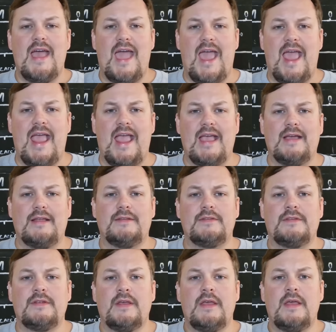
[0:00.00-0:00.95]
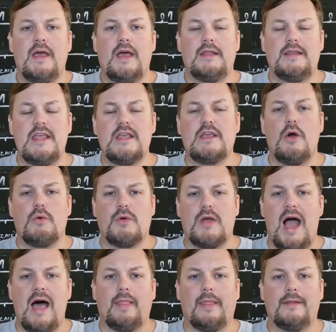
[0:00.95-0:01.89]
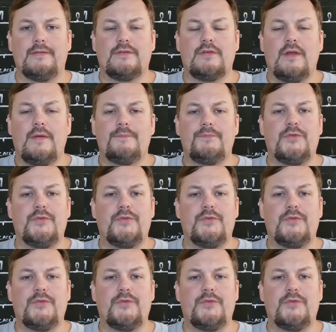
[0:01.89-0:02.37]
and Nico Collins,